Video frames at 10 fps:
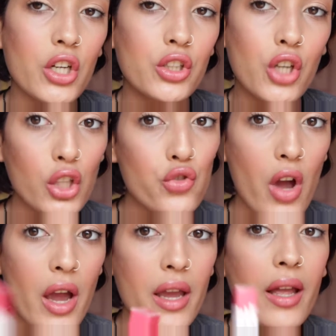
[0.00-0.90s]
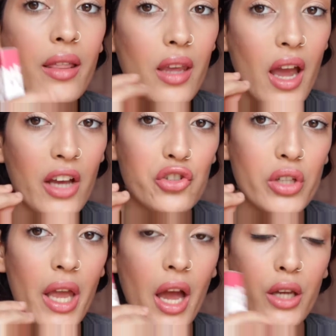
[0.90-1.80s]
are not drying and they
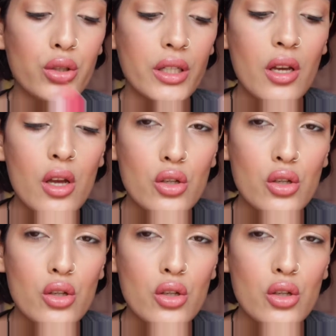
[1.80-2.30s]
actually hydrate.